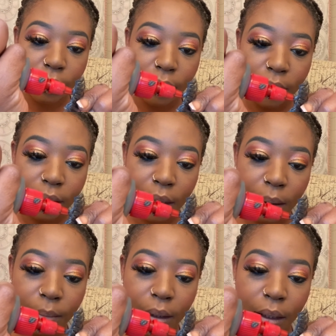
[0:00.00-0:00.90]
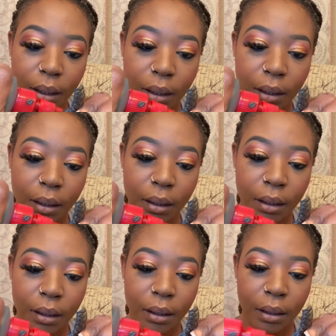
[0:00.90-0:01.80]
the same thing,
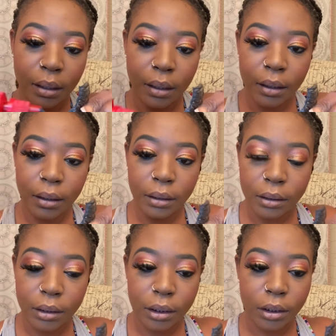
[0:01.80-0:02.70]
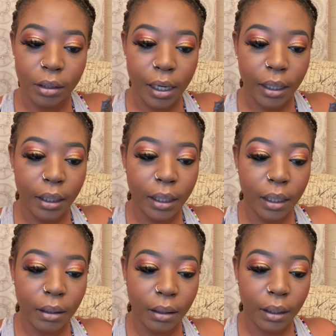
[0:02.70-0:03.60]
just dragging
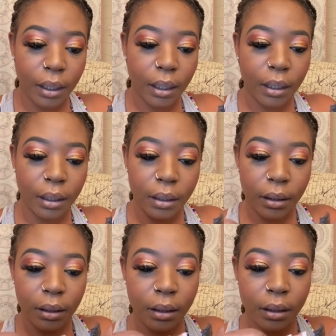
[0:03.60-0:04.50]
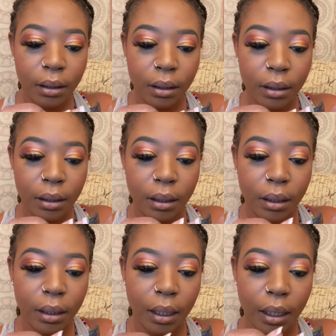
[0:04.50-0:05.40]
it on there.
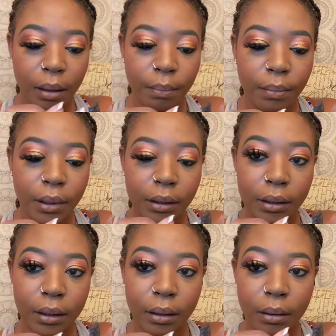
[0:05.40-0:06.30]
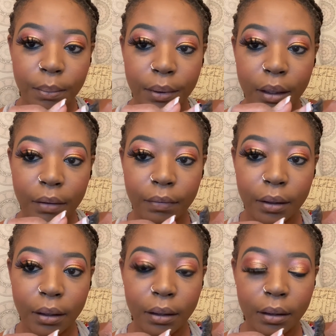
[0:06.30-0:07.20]
Kind of missed a little bit of
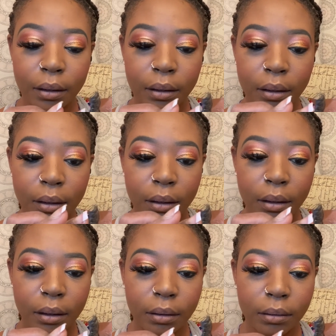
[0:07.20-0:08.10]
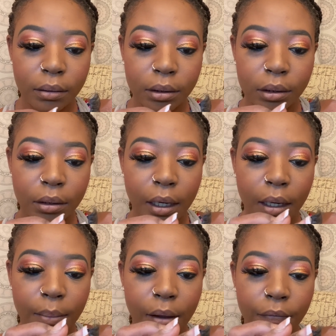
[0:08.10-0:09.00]
it. Just
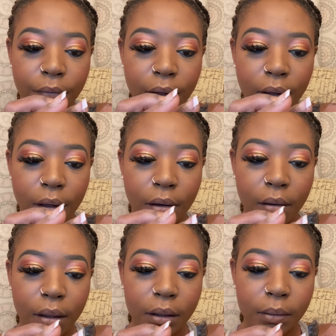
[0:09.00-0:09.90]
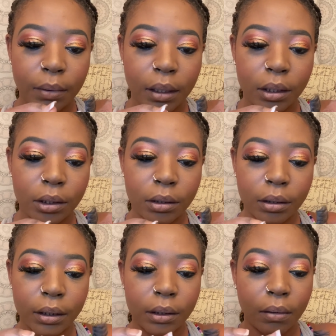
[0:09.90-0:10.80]
dragging my finger across, making sure
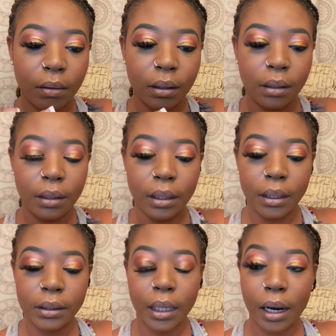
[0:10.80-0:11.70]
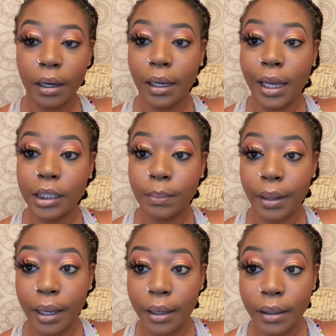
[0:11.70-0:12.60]
it's on the entire lash
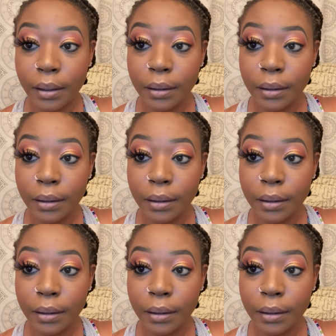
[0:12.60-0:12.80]
band.